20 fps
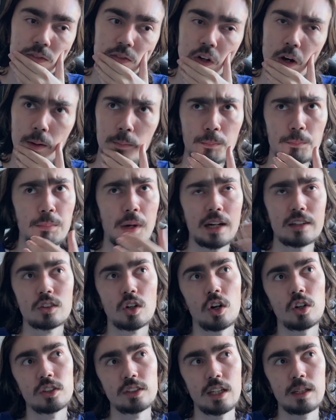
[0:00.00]
on bank
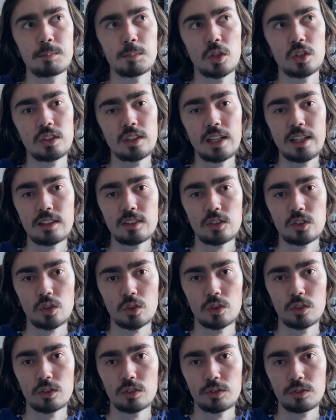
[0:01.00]
holiday Monday,
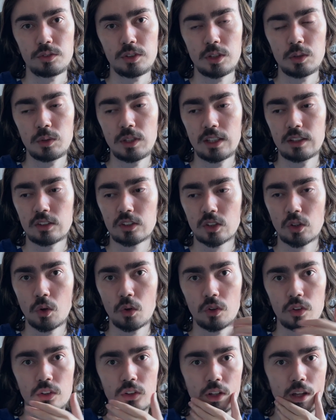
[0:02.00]
so a few days
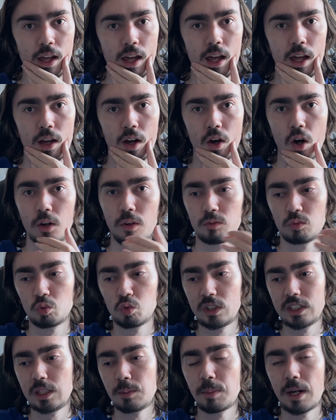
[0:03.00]
ago.
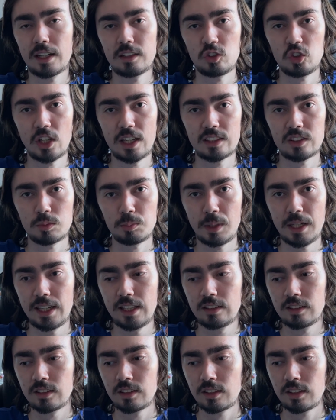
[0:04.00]
Really bad chest
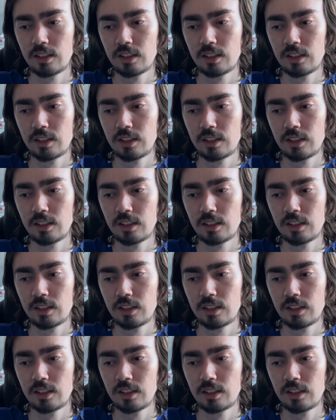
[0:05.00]
pain.